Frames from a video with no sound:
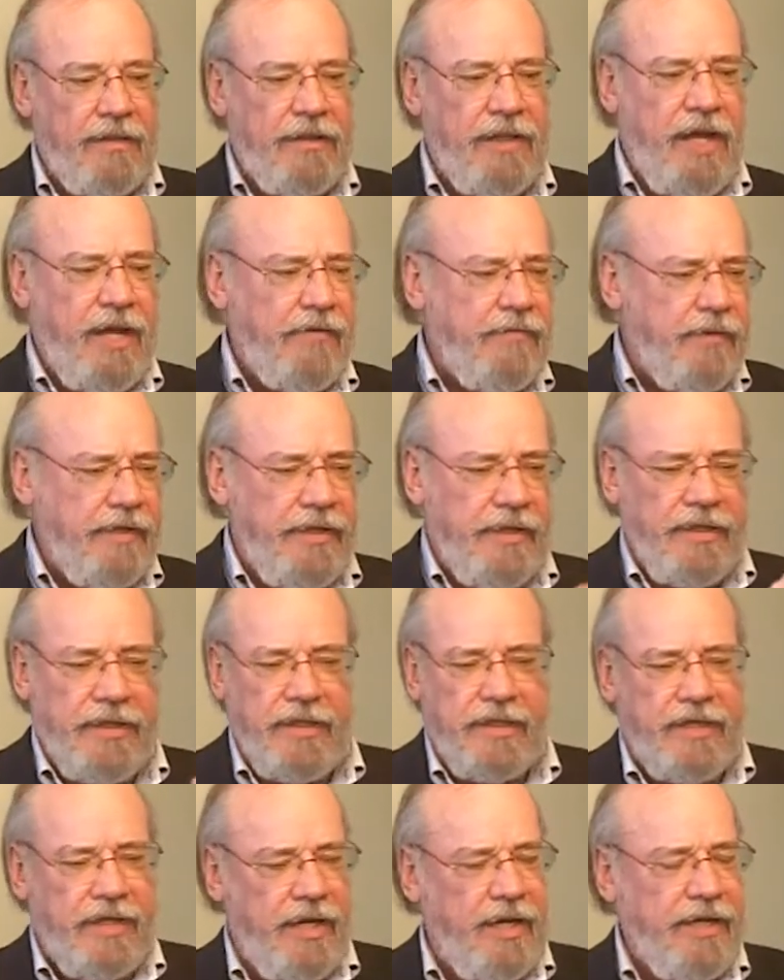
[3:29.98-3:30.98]
loving
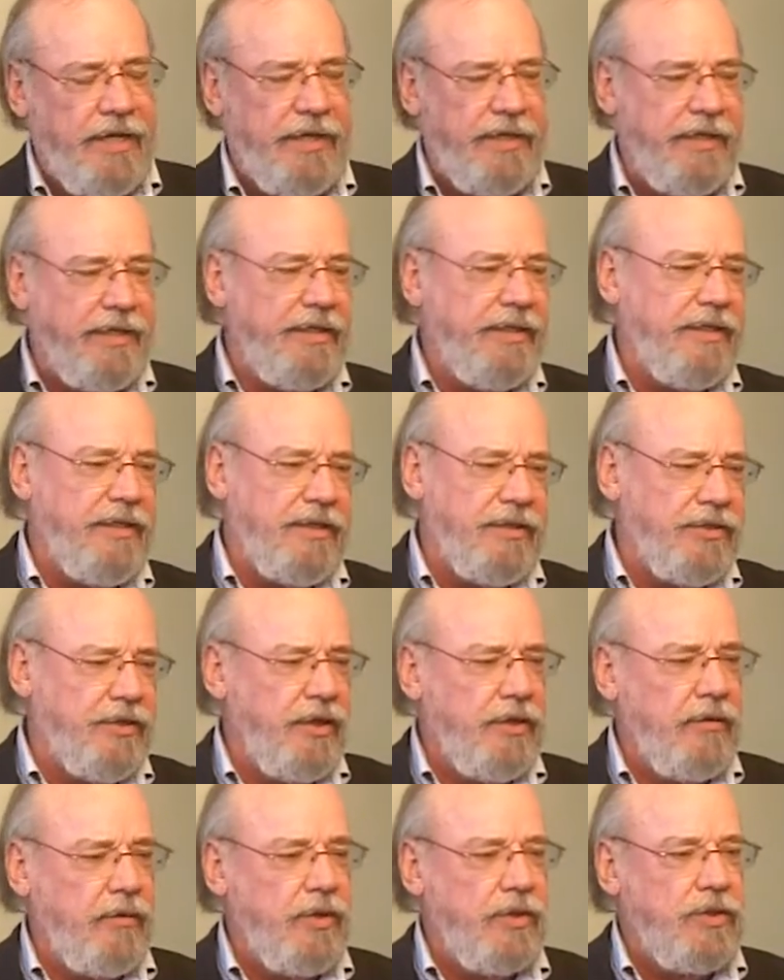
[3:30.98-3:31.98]
and kind and
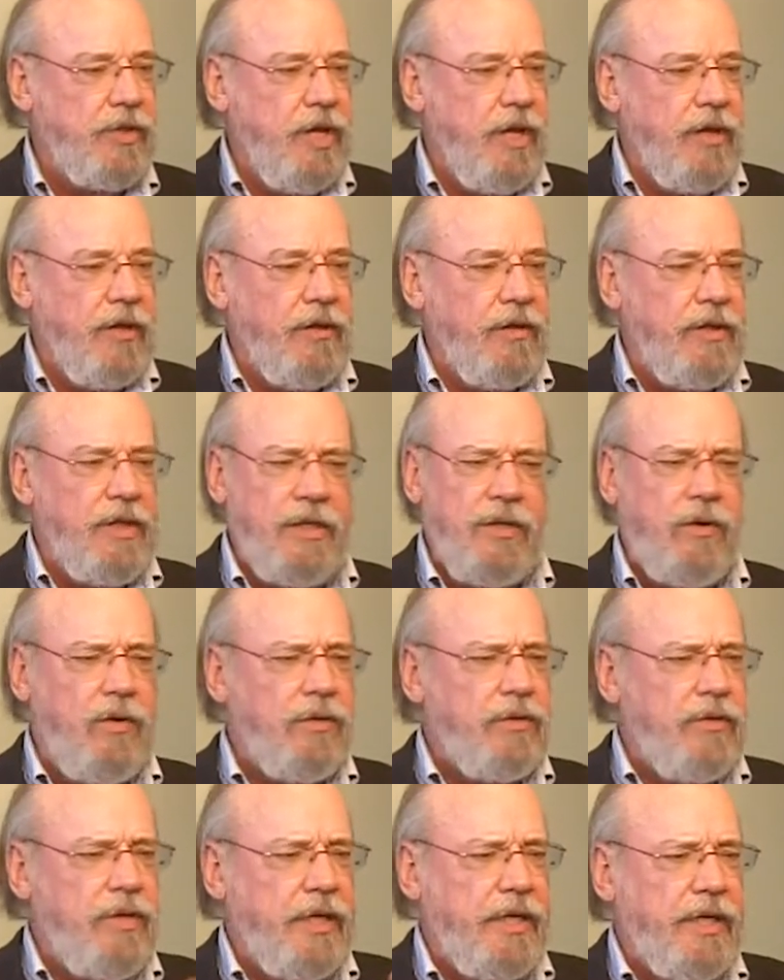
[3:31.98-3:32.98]
generous, the
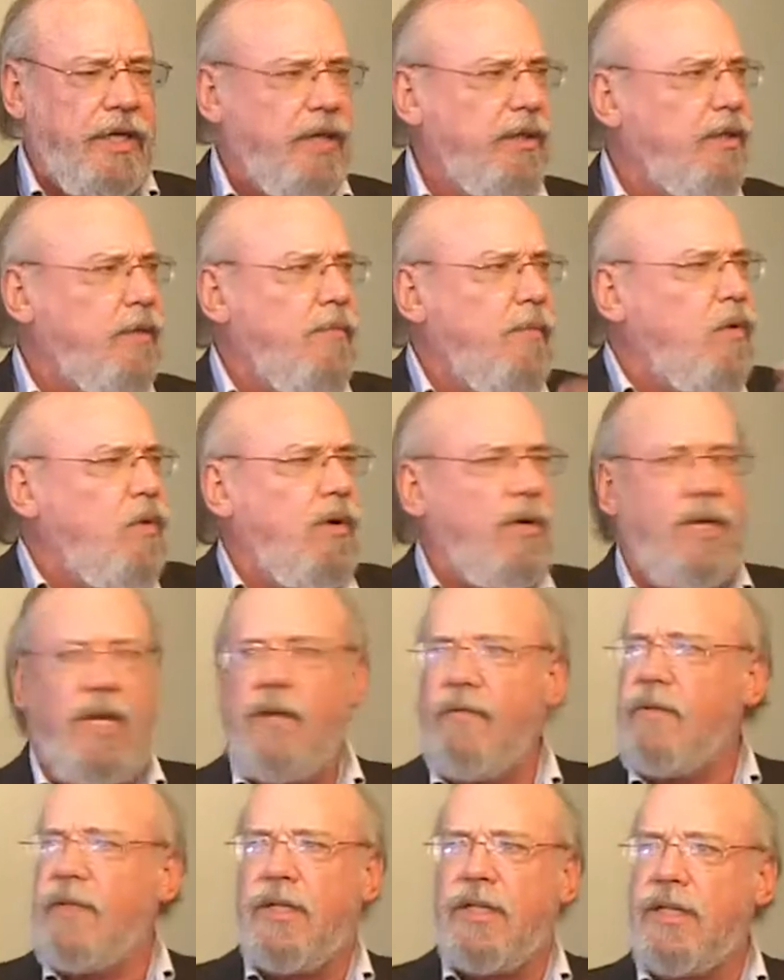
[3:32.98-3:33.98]
older they get, the more
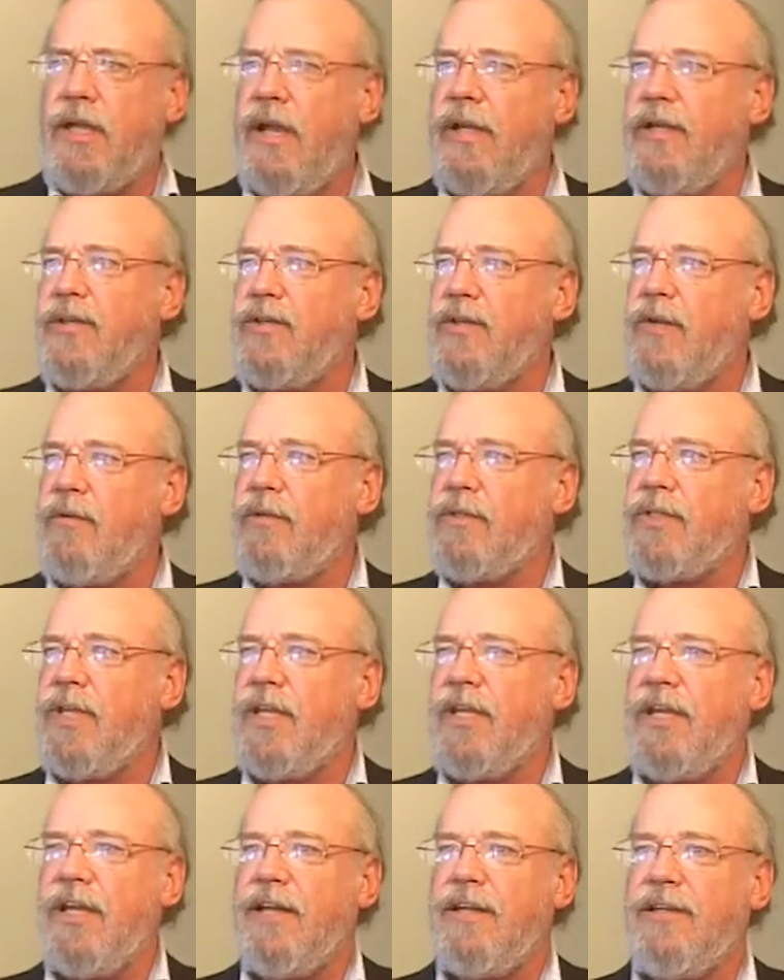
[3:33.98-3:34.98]
loving and kind and generous
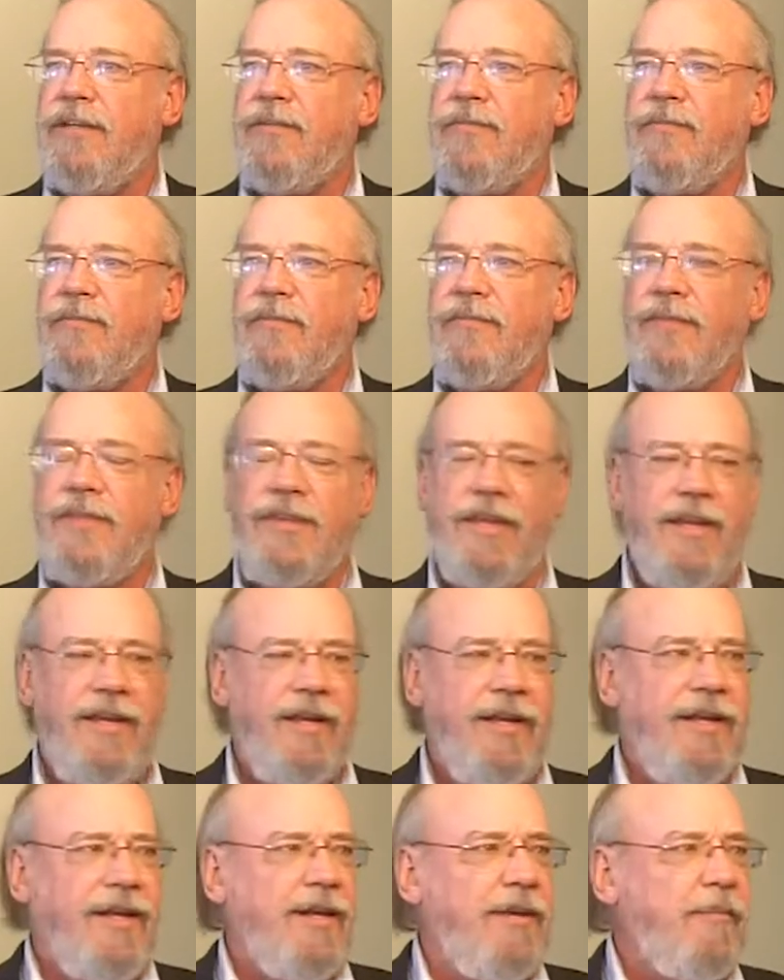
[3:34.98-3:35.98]
they get.
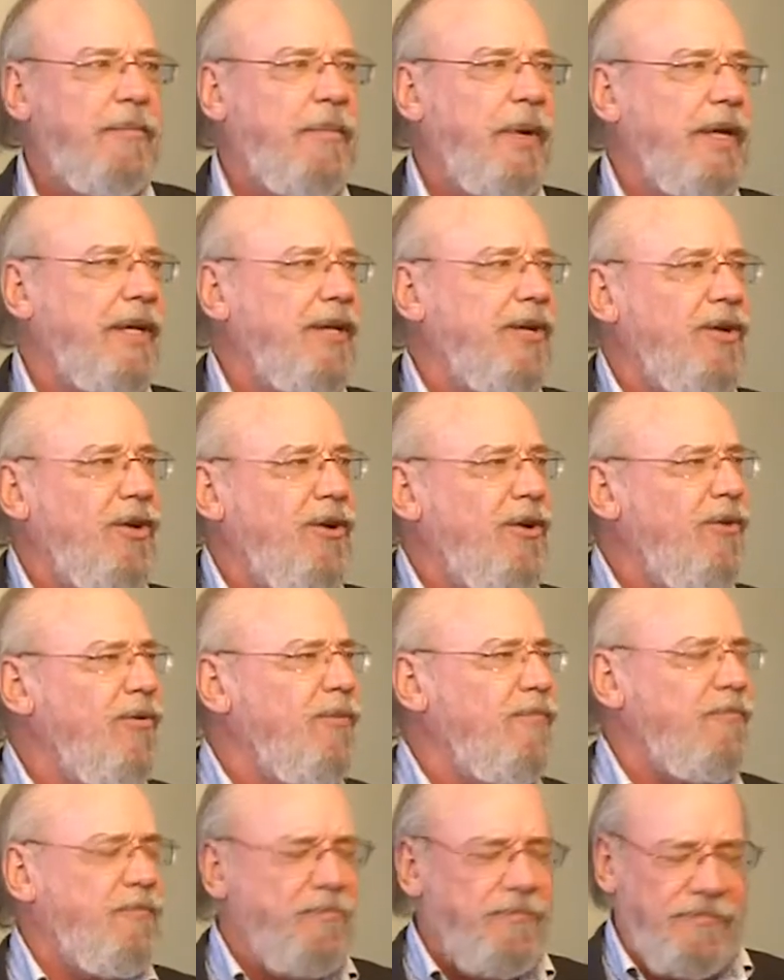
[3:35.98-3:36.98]
But, you
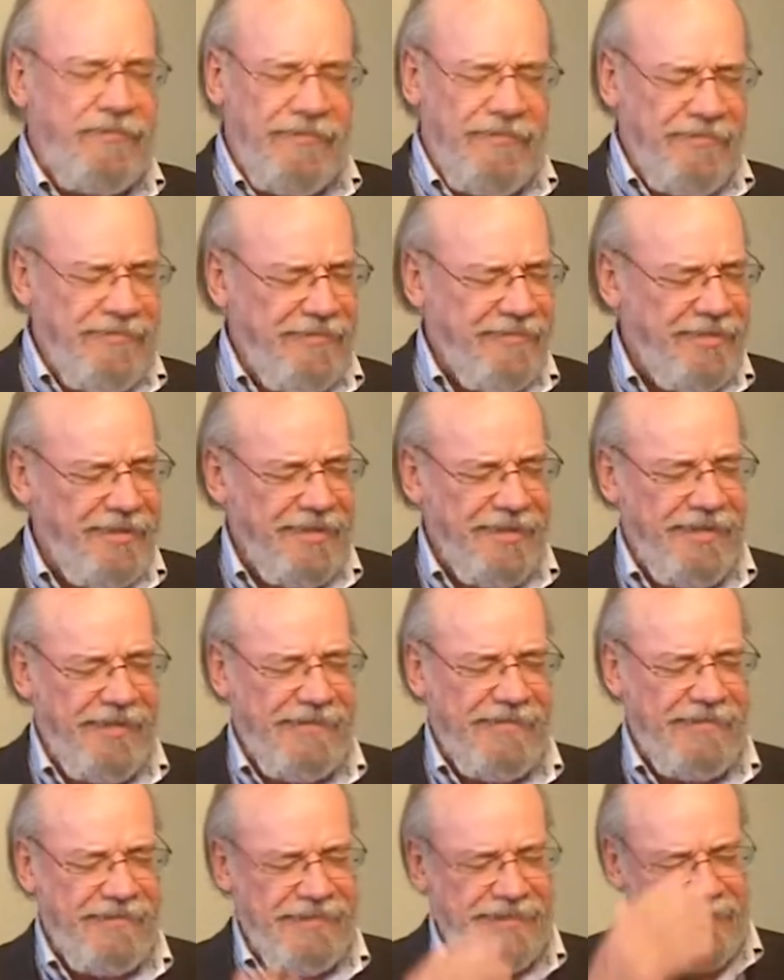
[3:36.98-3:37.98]
know,
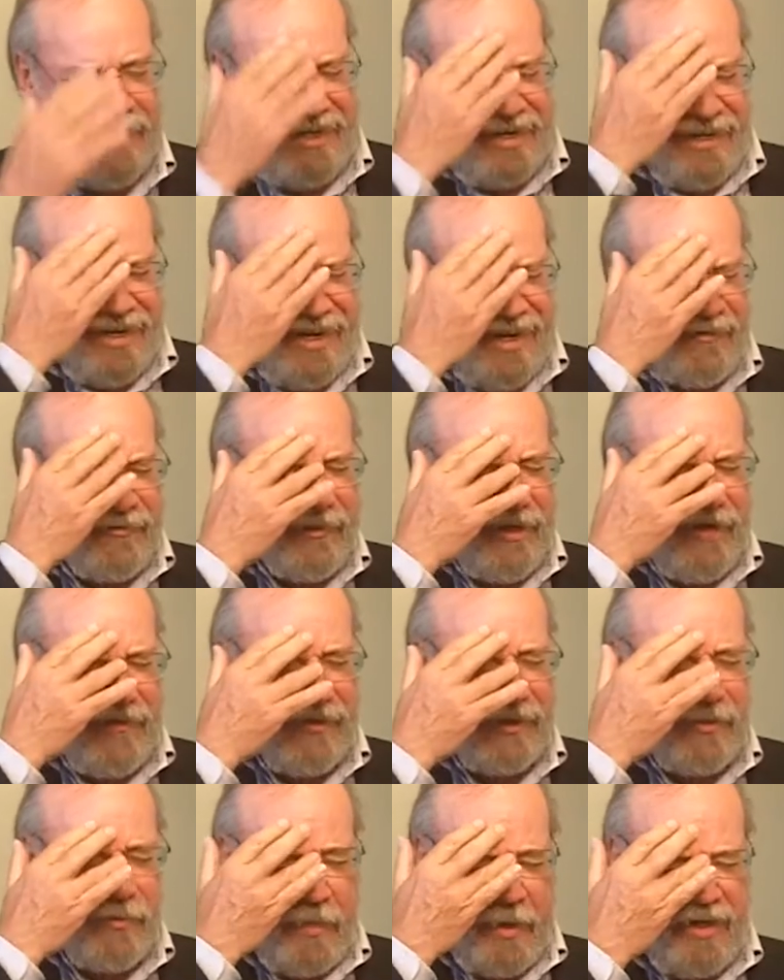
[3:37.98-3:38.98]
after
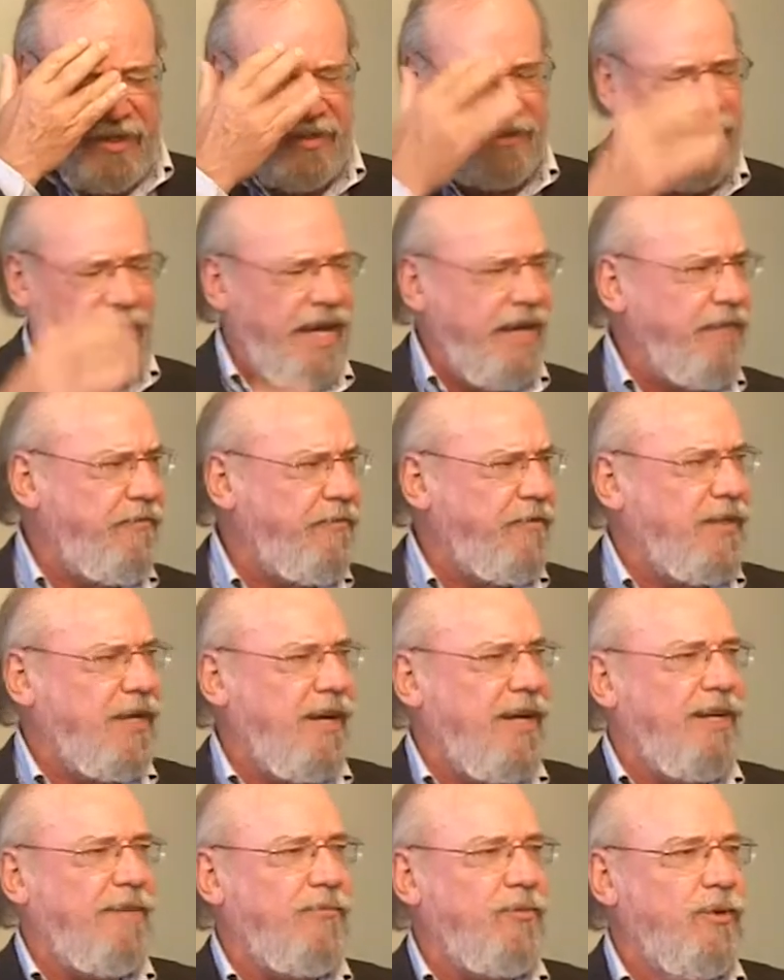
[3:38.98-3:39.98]
having spent a
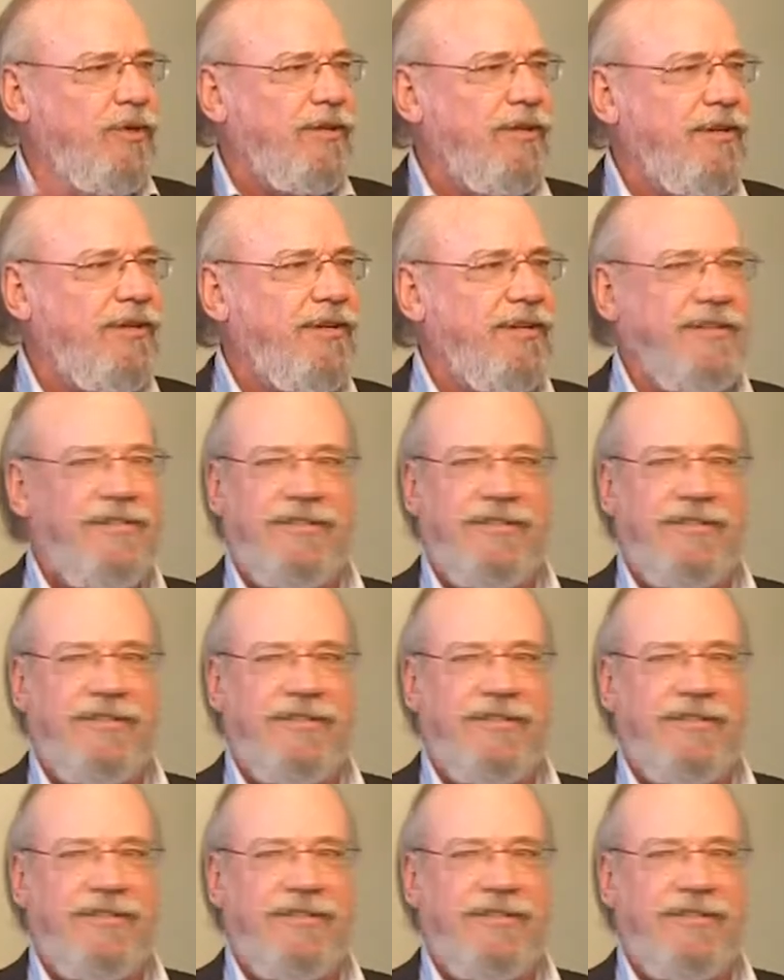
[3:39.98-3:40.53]
lifetime with